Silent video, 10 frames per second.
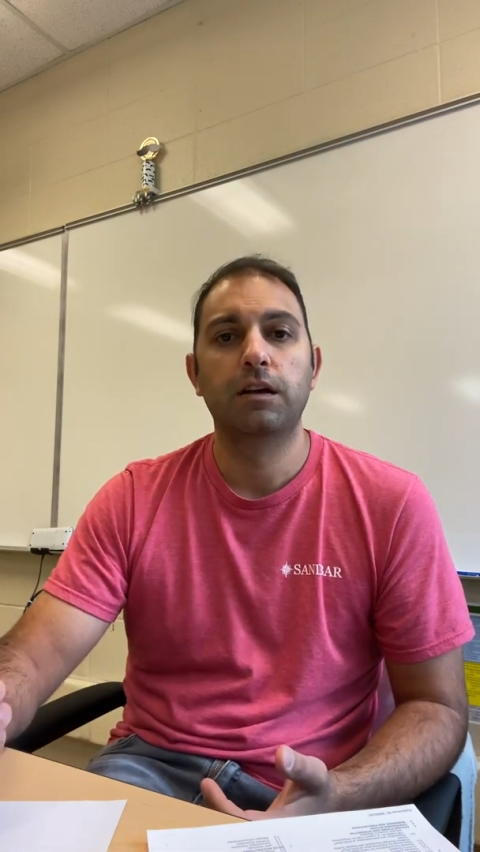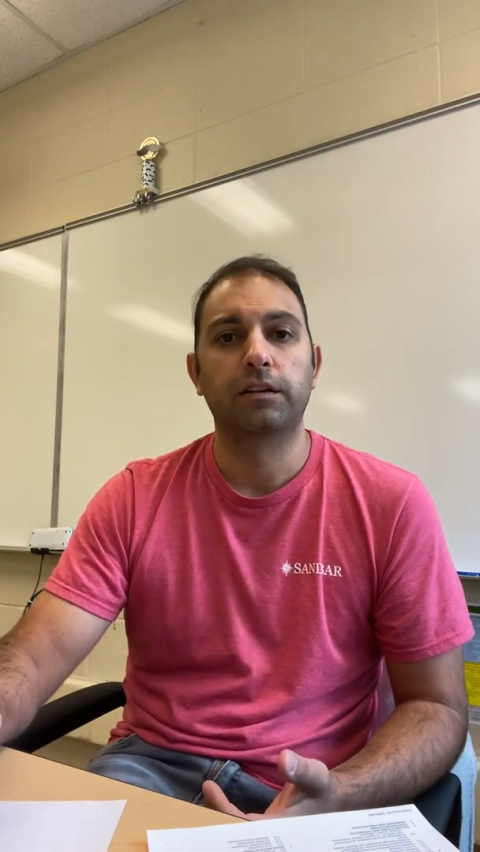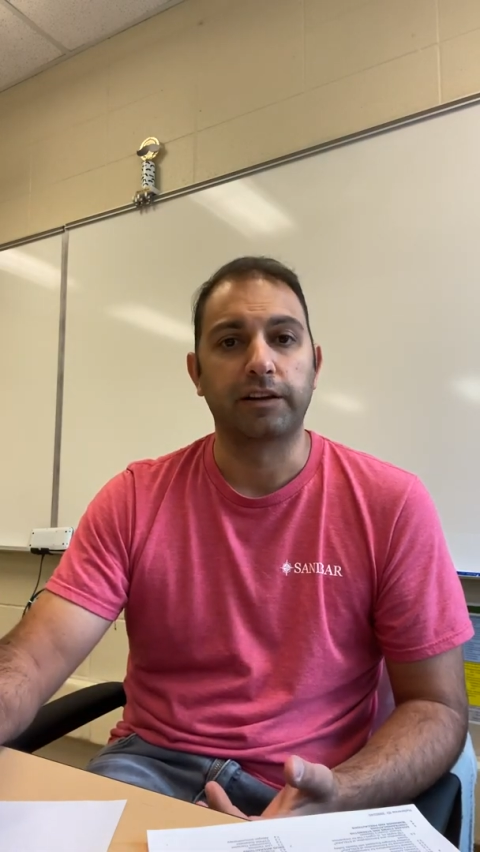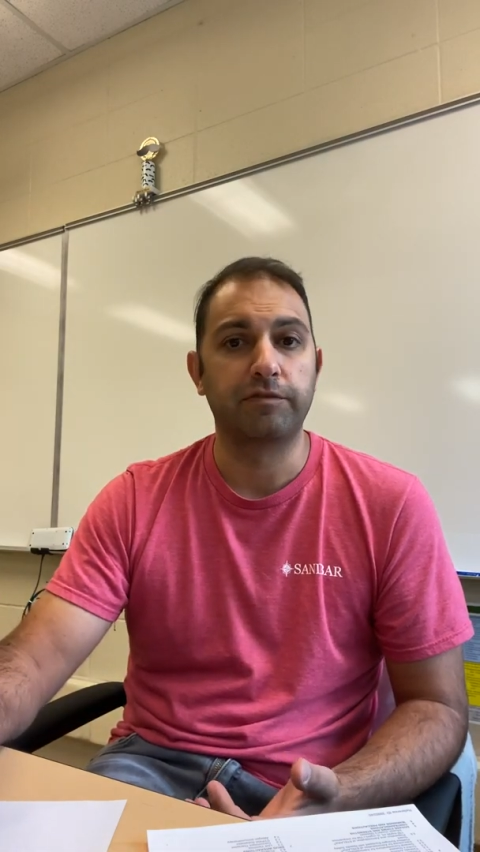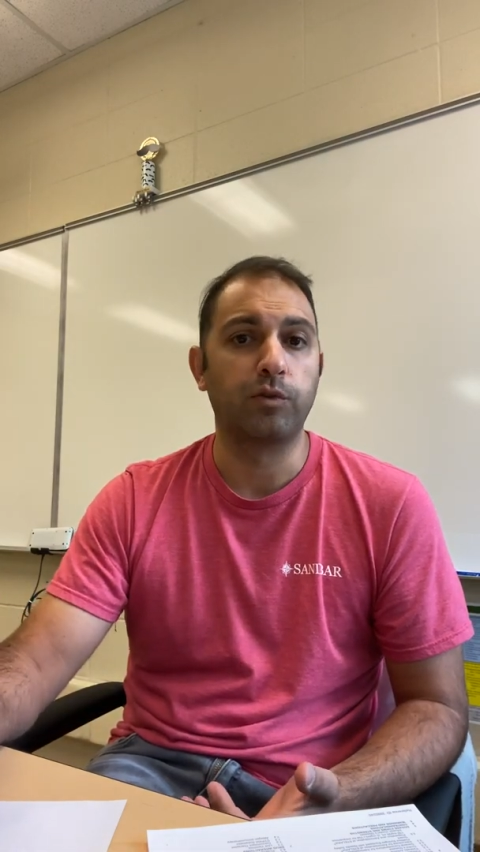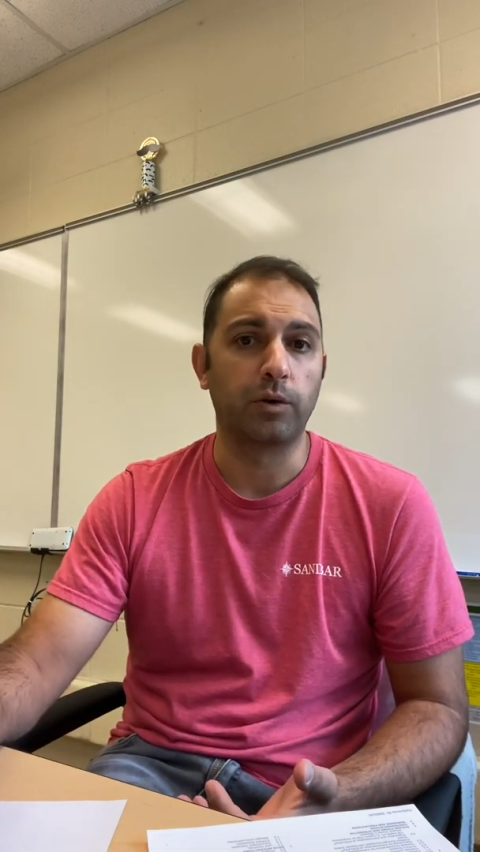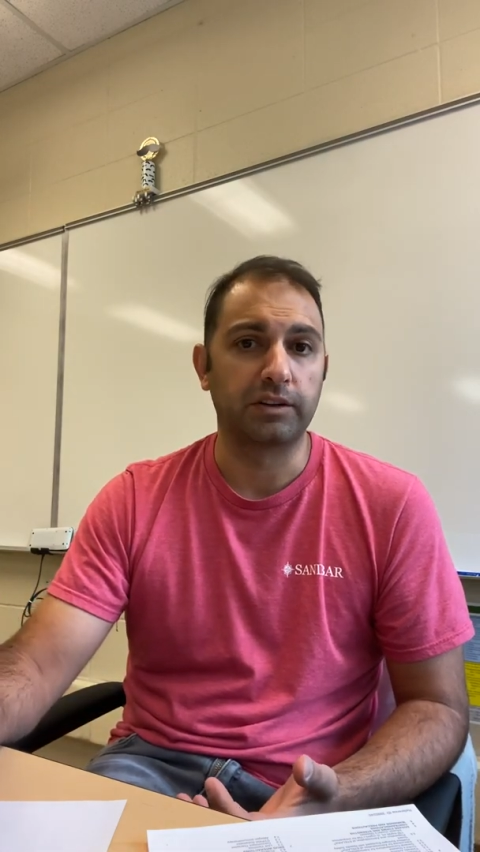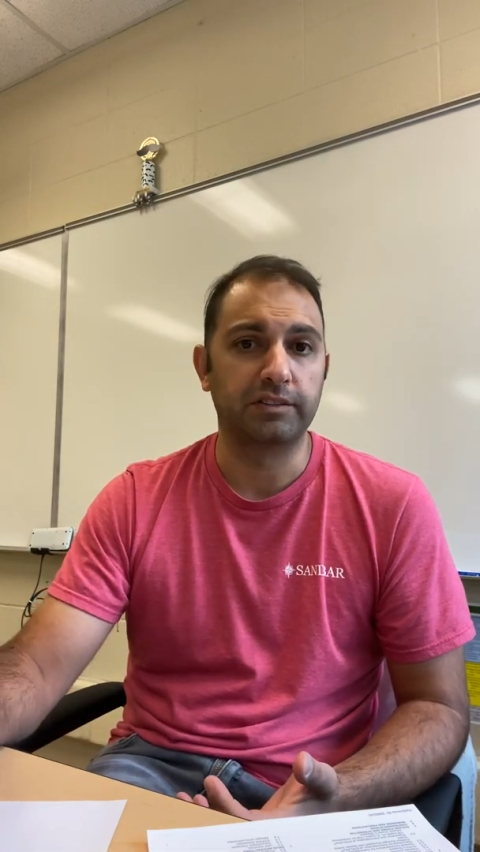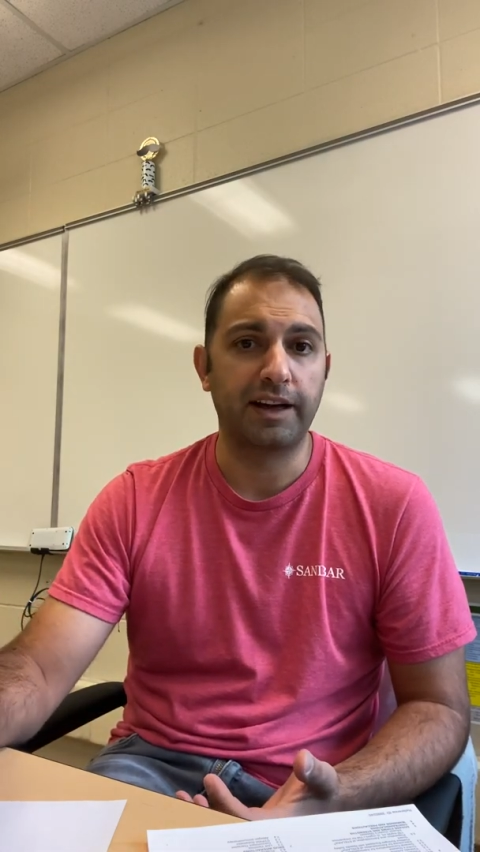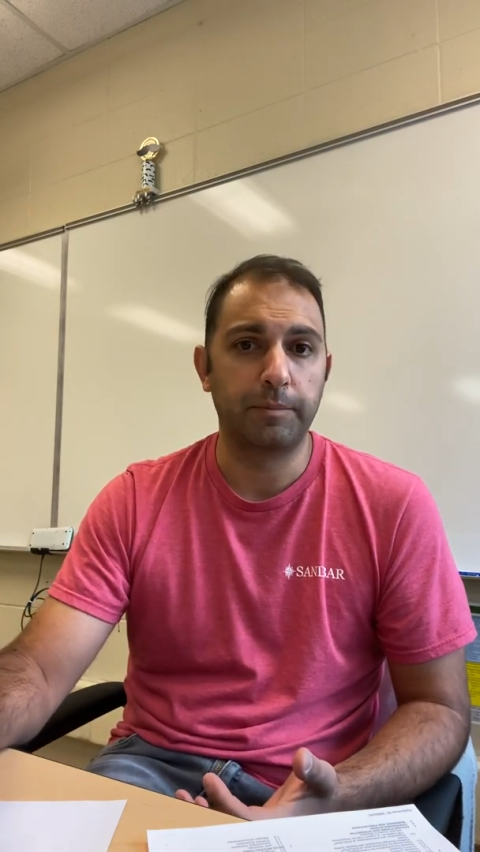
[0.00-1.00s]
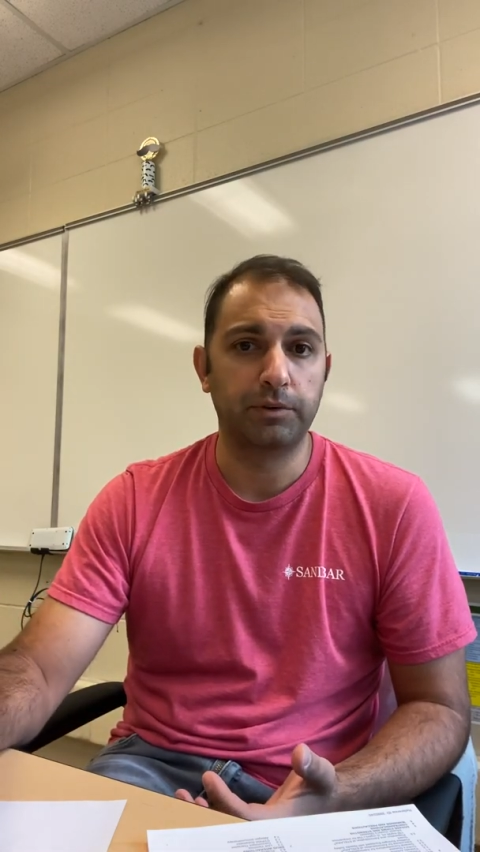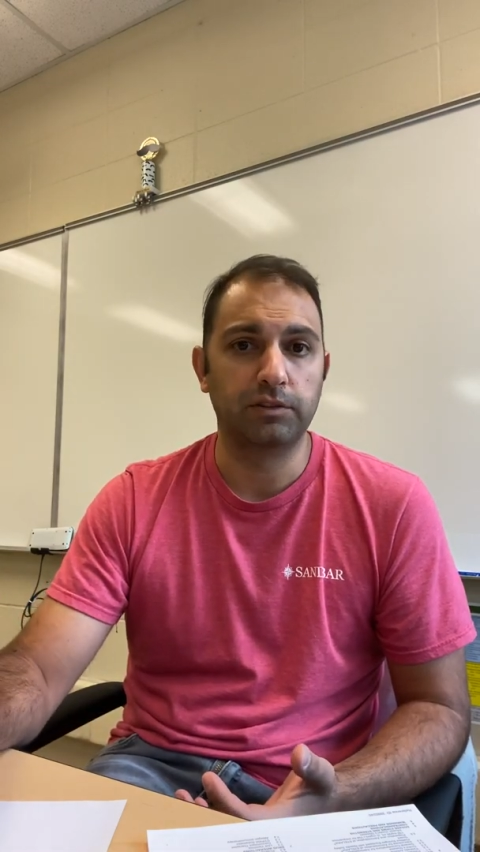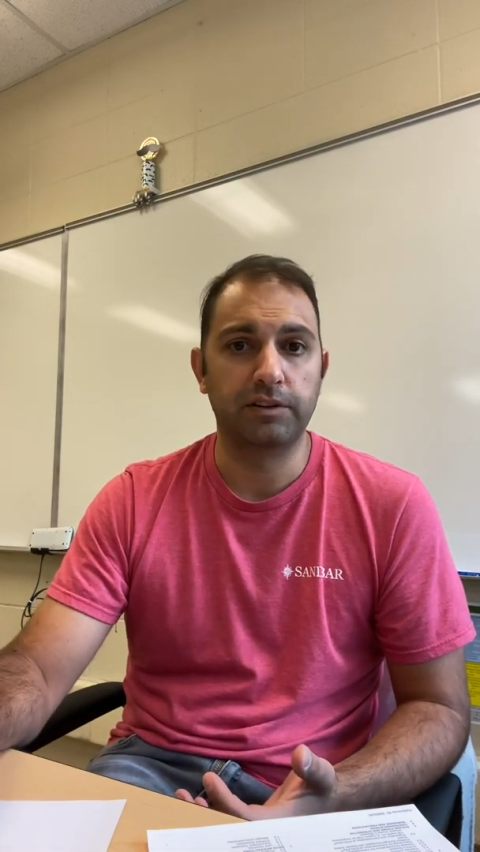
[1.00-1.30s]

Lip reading: Like for example,